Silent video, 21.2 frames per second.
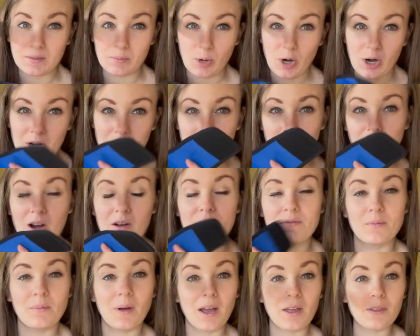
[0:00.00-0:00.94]
the bar
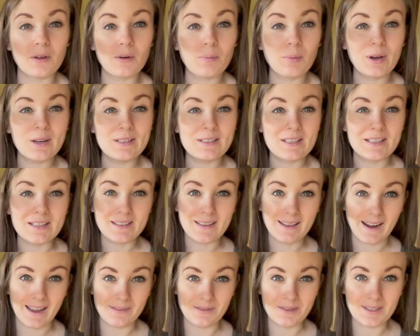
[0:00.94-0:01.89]
apart from other braces
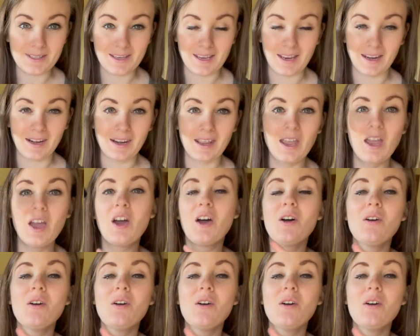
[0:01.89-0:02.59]
that I've seen.